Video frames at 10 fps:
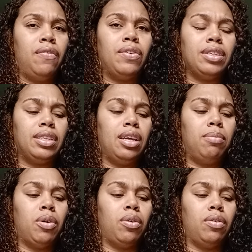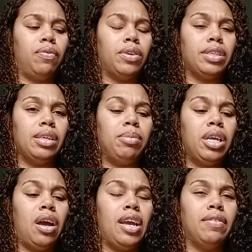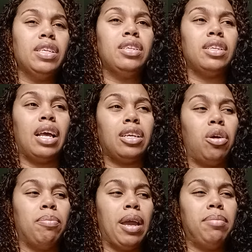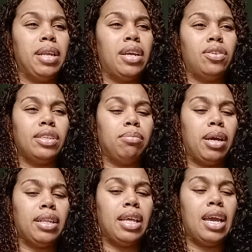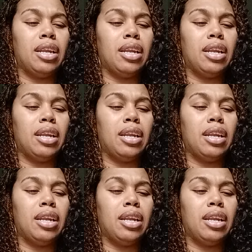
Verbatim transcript: for some of for some of y'all, if this is like your baby dad or something like that,